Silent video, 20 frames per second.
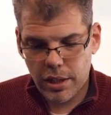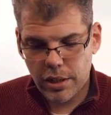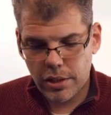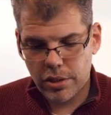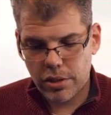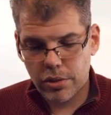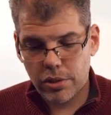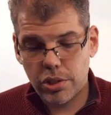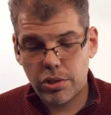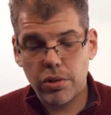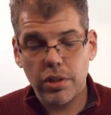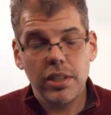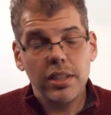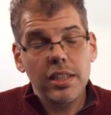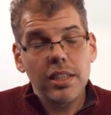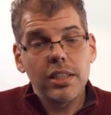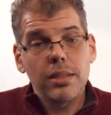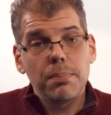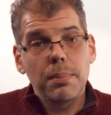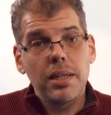So
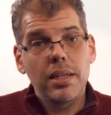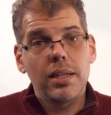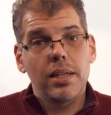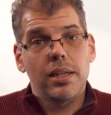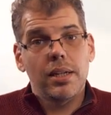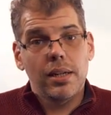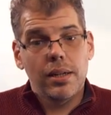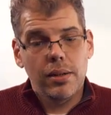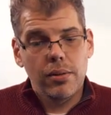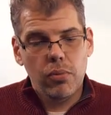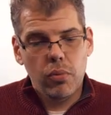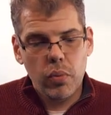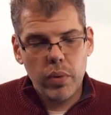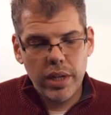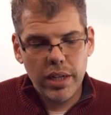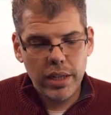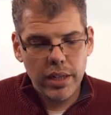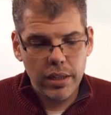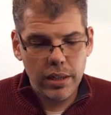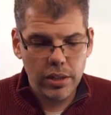strictly speaking,
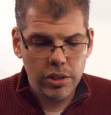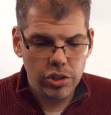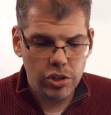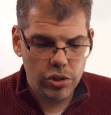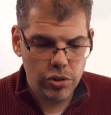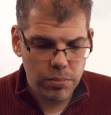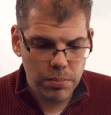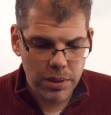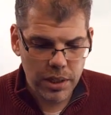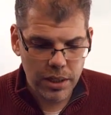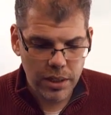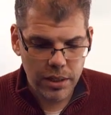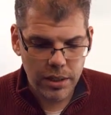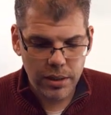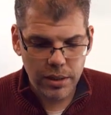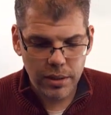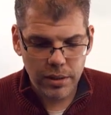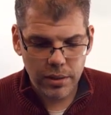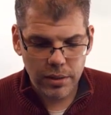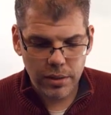we should
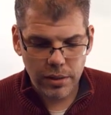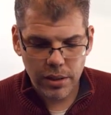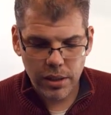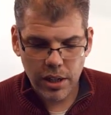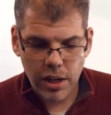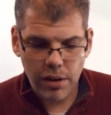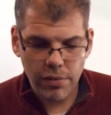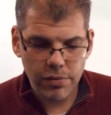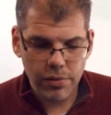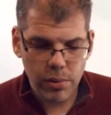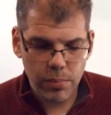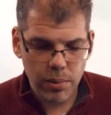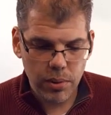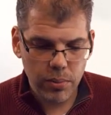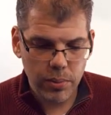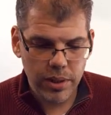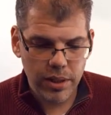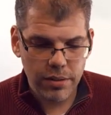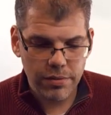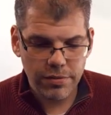be
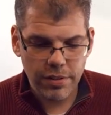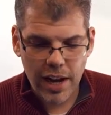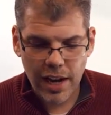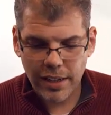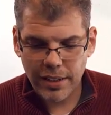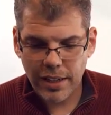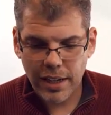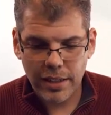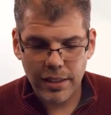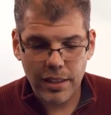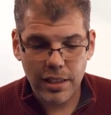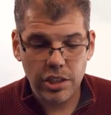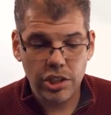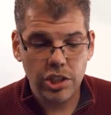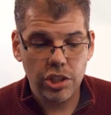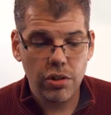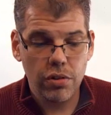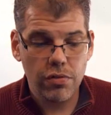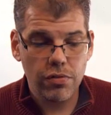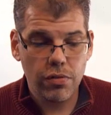comfortable with the fact that the
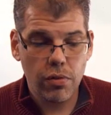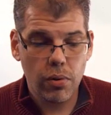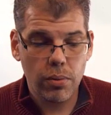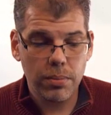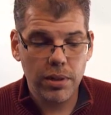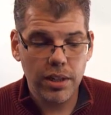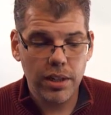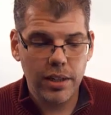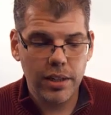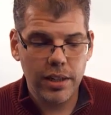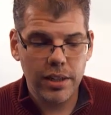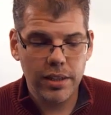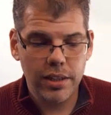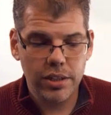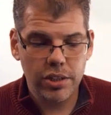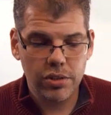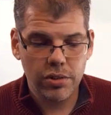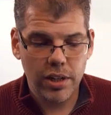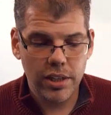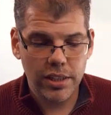shear formula and the
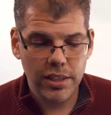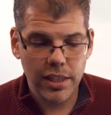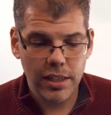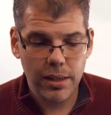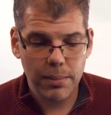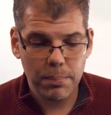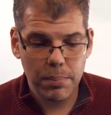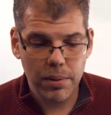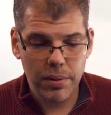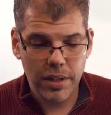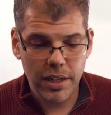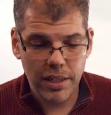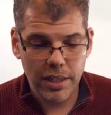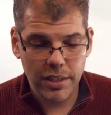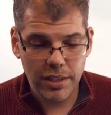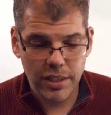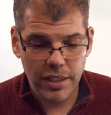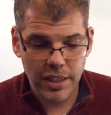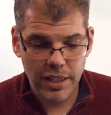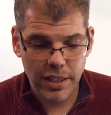stress that it
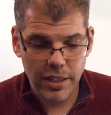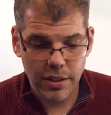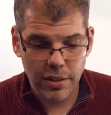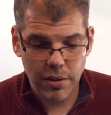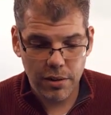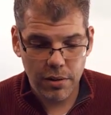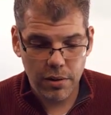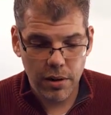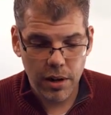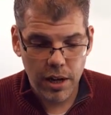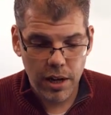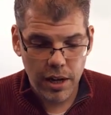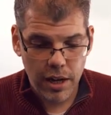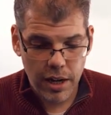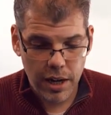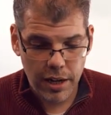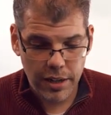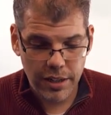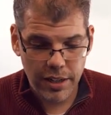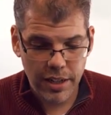predicts here
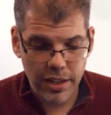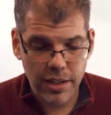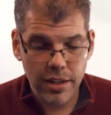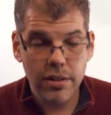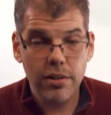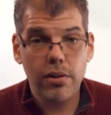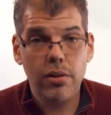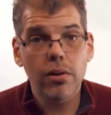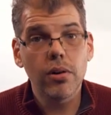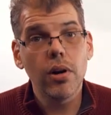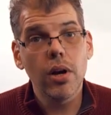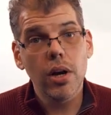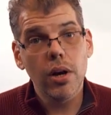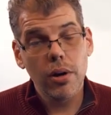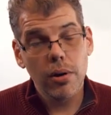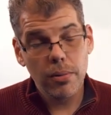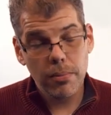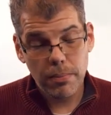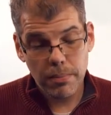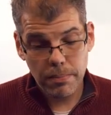and here
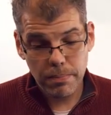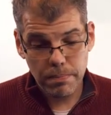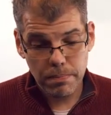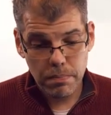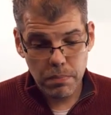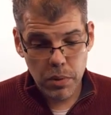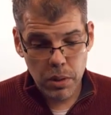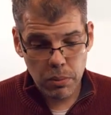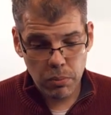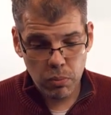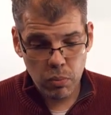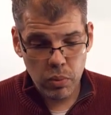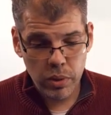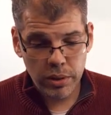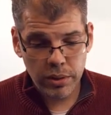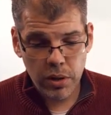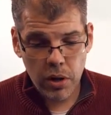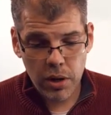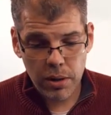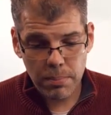will
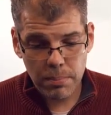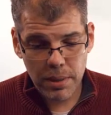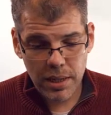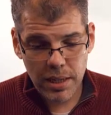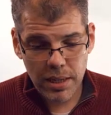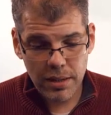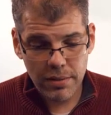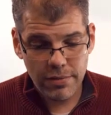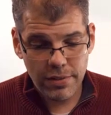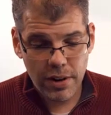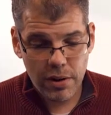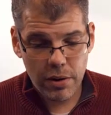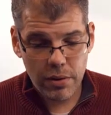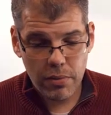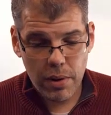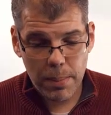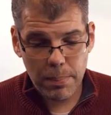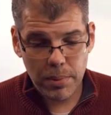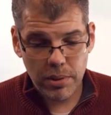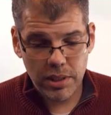not be very
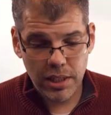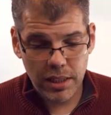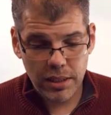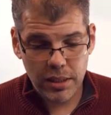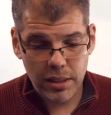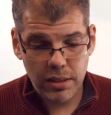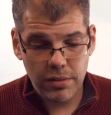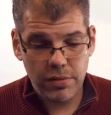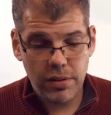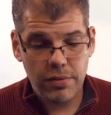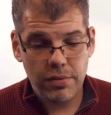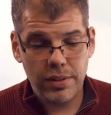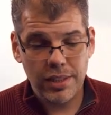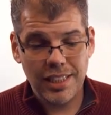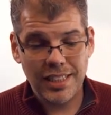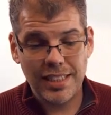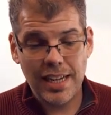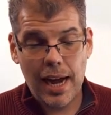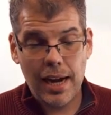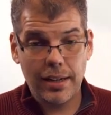representative of
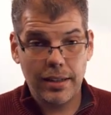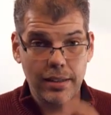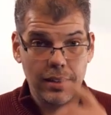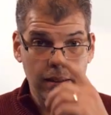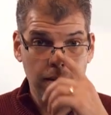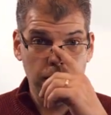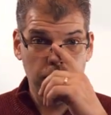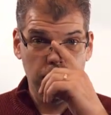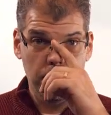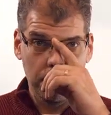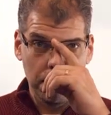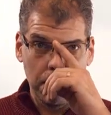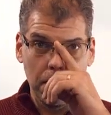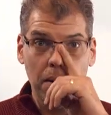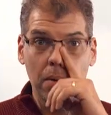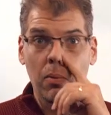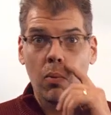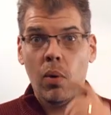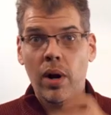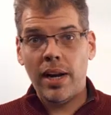exactly
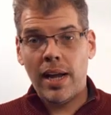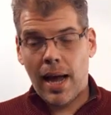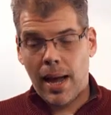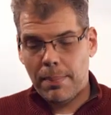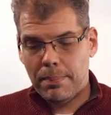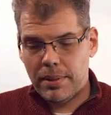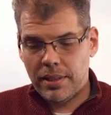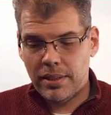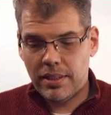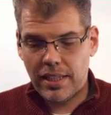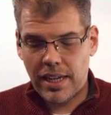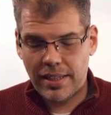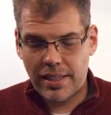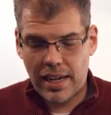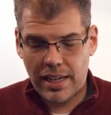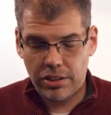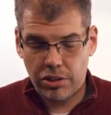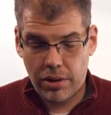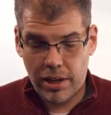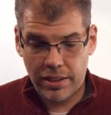what happens at
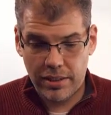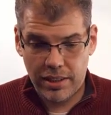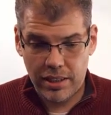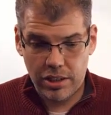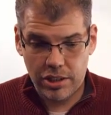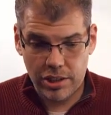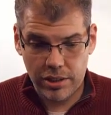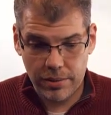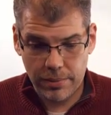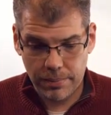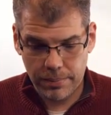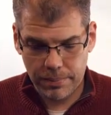that transition.